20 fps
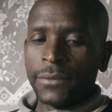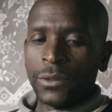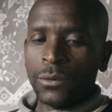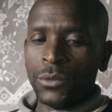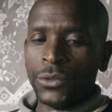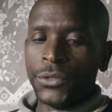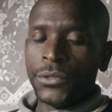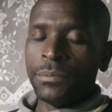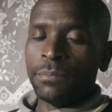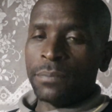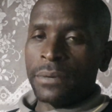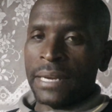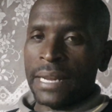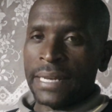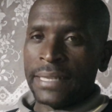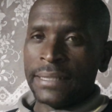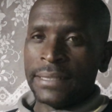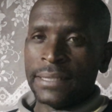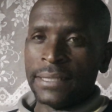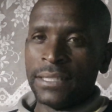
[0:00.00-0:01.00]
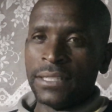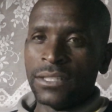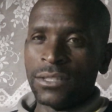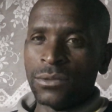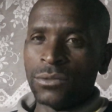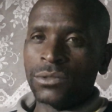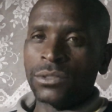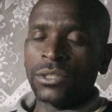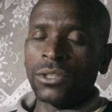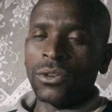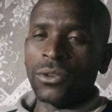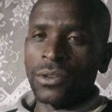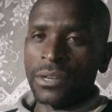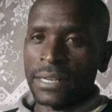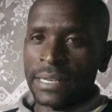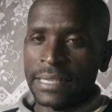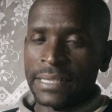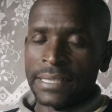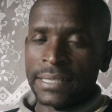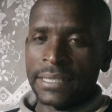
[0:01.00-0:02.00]
which plant is not
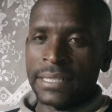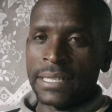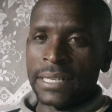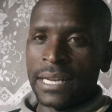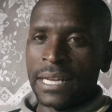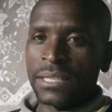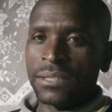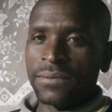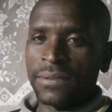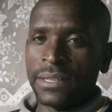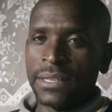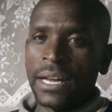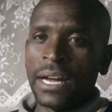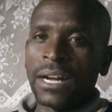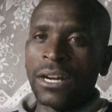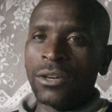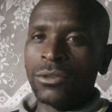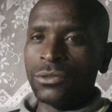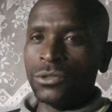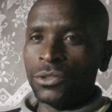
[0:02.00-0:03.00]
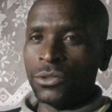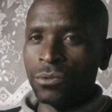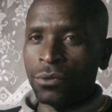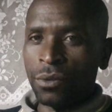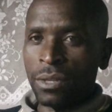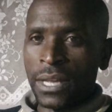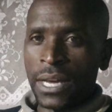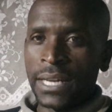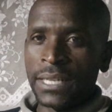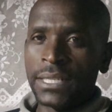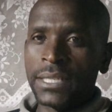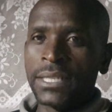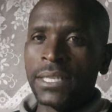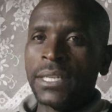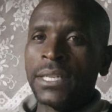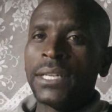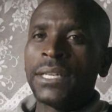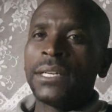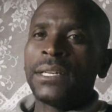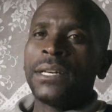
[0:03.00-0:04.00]
correctly classified according to that
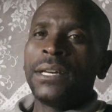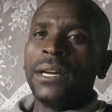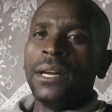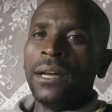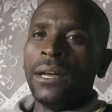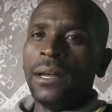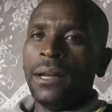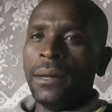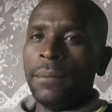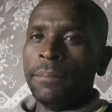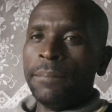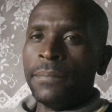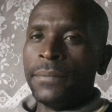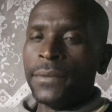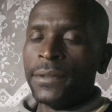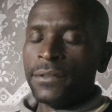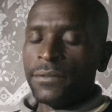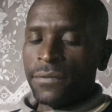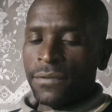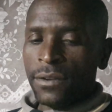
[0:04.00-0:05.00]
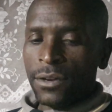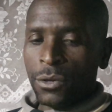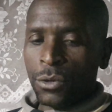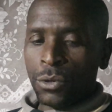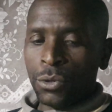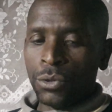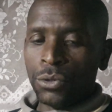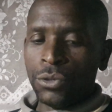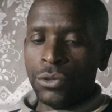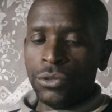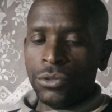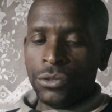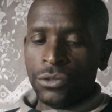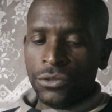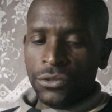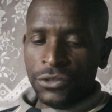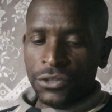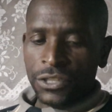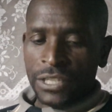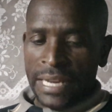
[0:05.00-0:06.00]
flow
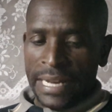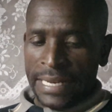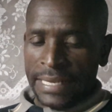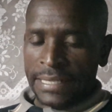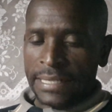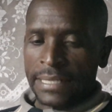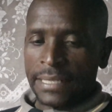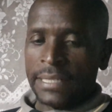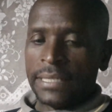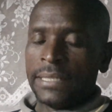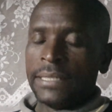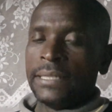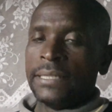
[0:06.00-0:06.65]
chart.